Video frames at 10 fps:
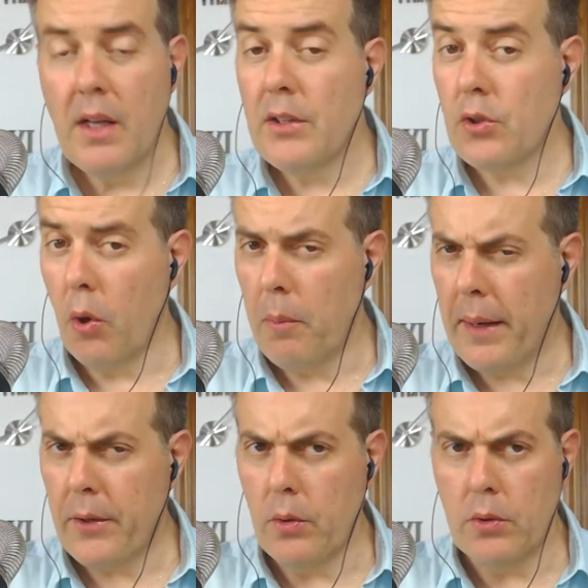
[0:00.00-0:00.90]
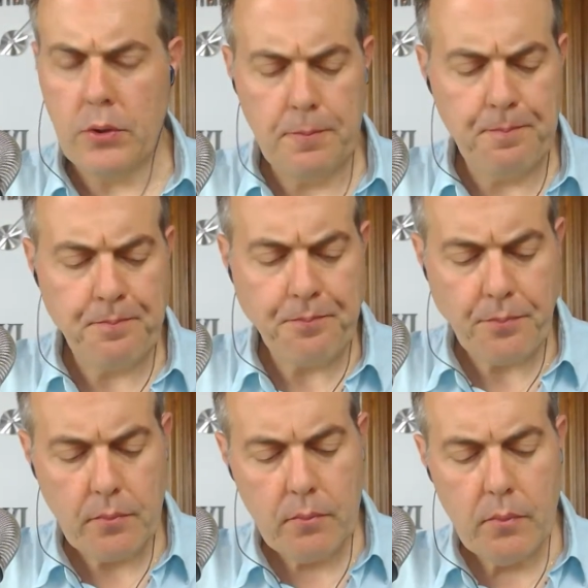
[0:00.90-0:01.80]
So vacuoles.
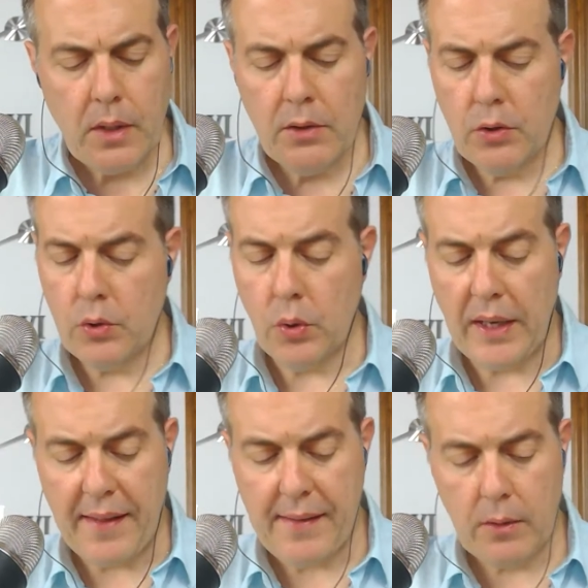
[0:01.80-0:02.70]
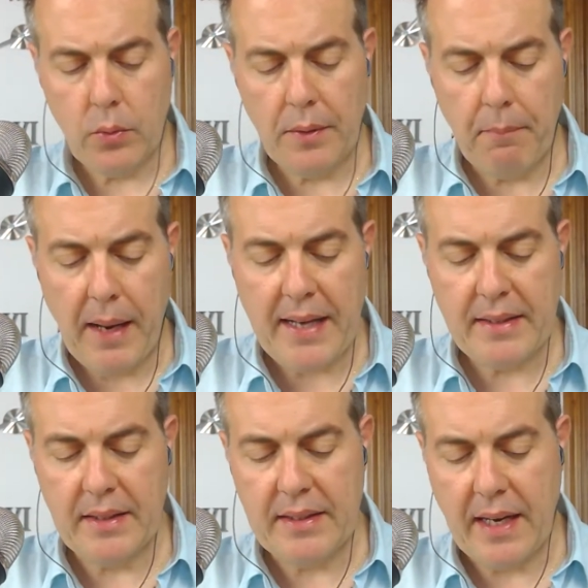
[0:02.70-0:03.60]
Together with
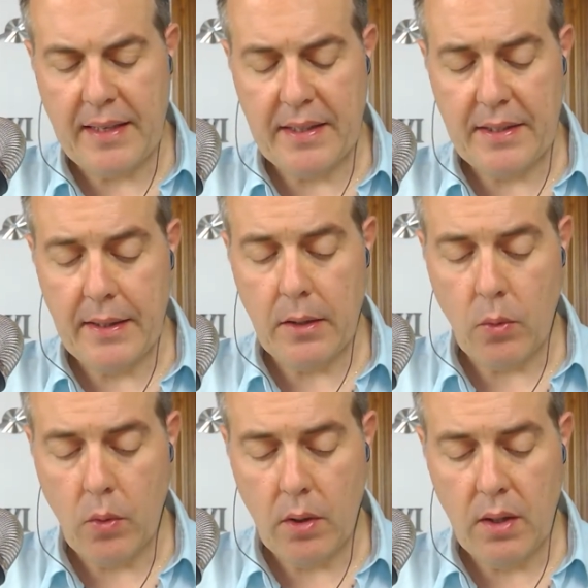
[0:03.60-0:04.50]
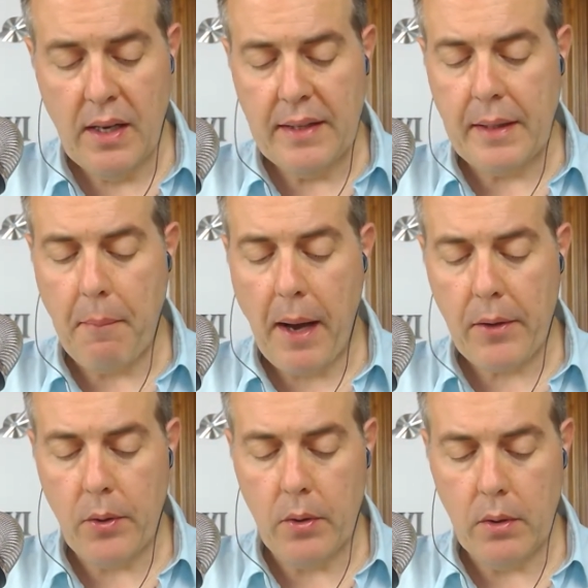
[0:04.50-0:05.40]
plastids and a cell wall, the
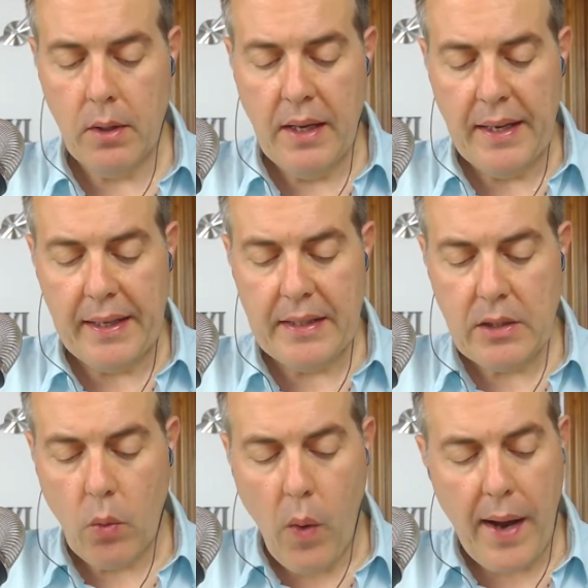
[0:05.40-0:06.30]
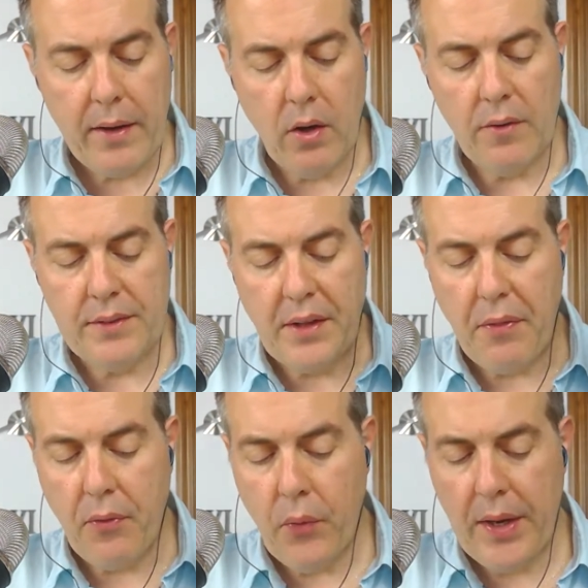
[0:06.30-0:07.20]
vacuole is one of the
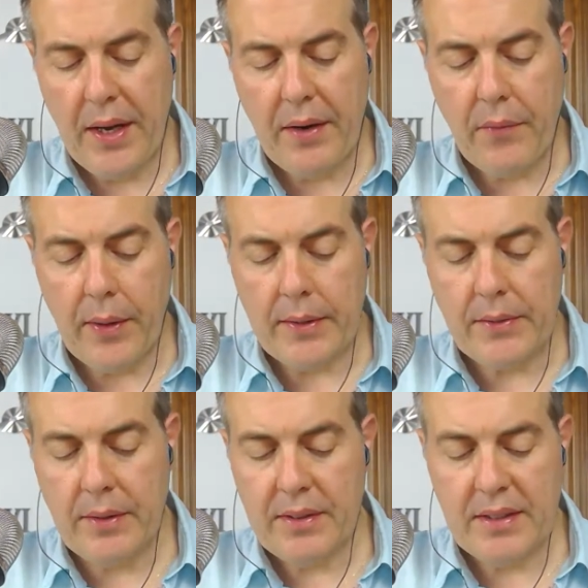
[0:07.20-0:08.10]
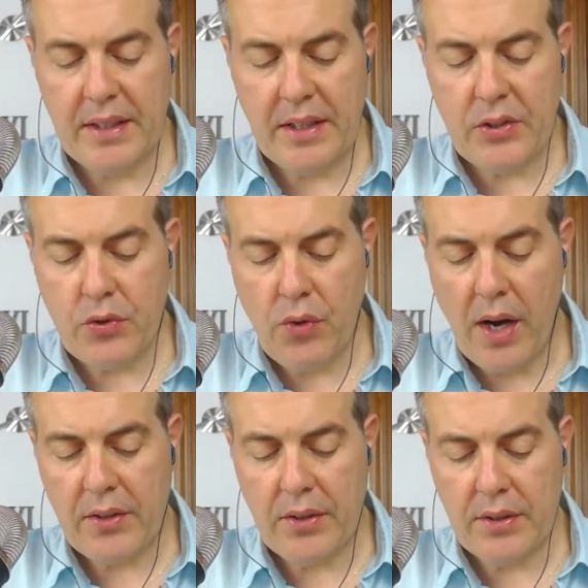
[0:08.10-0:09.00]
three characteristic
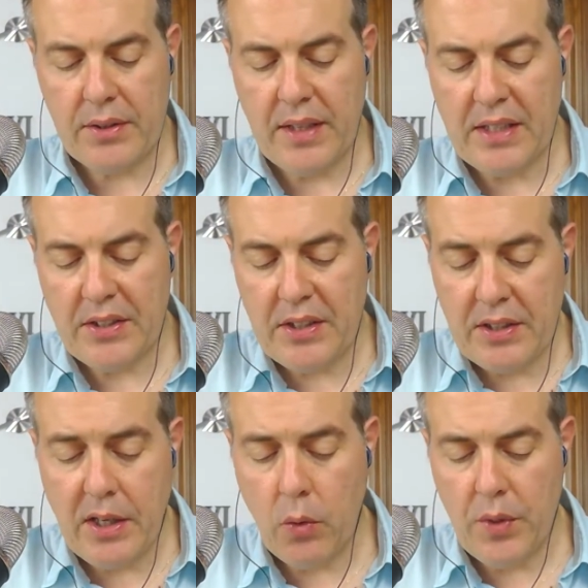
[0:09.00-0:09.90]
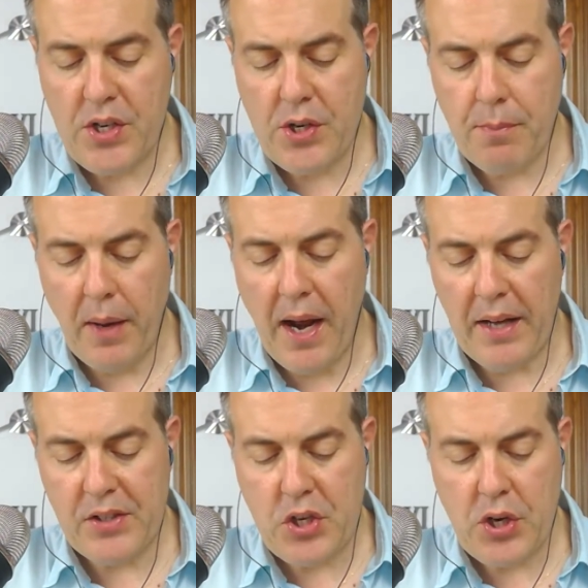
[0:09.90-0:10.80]
structures that distinguish
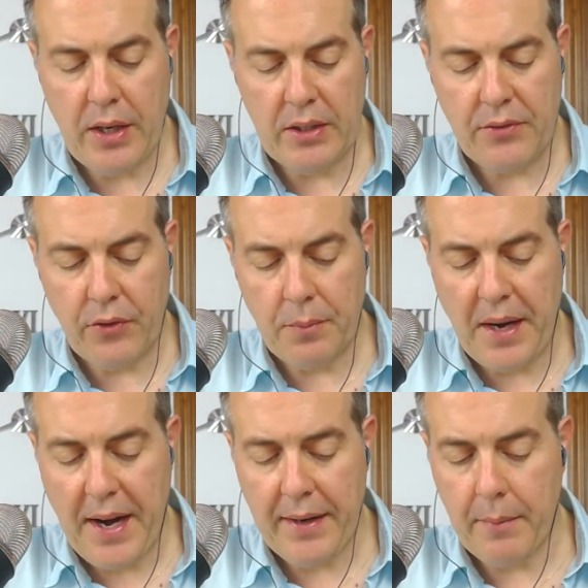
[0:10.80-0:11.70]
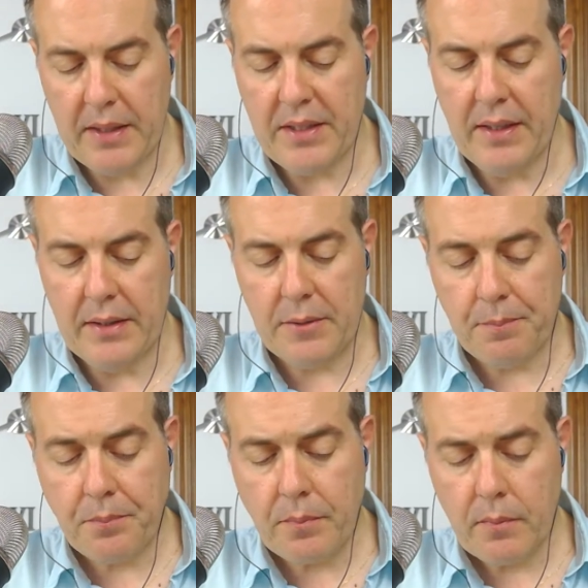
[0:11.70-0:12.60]
plant cells from animal cells.
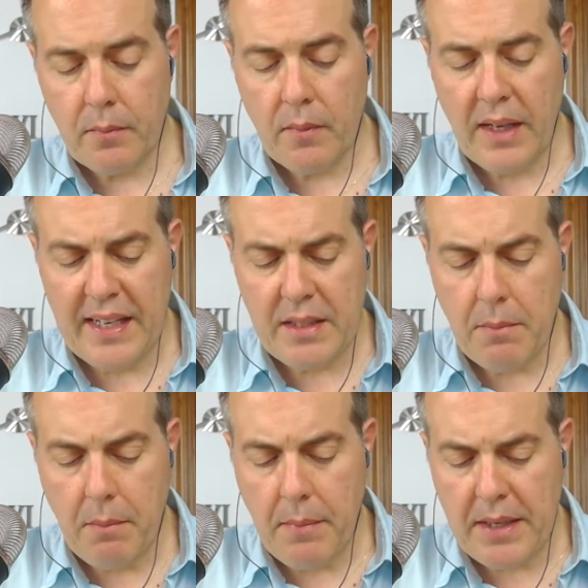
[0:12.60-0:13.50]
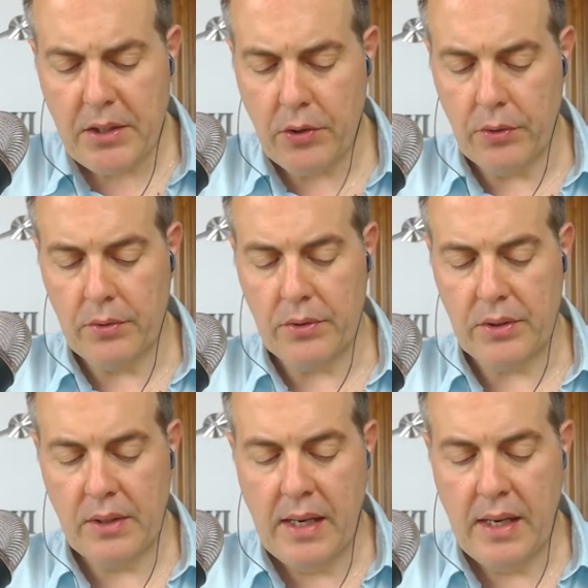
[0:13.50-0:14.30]
As mentioned